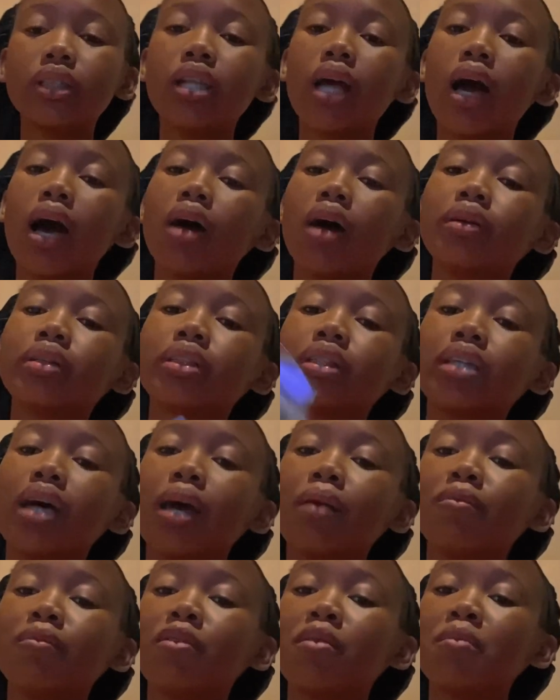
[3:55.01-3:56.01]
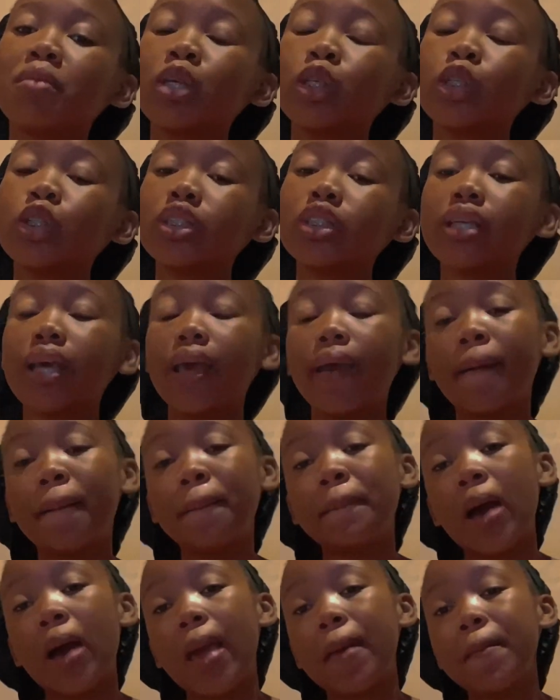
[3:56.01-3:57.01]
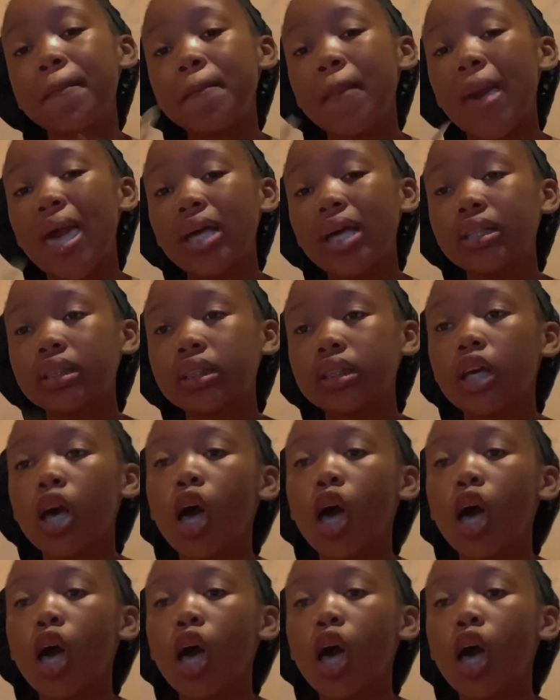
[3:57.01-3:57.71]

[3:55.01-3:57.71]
now it's time for me to take my meds.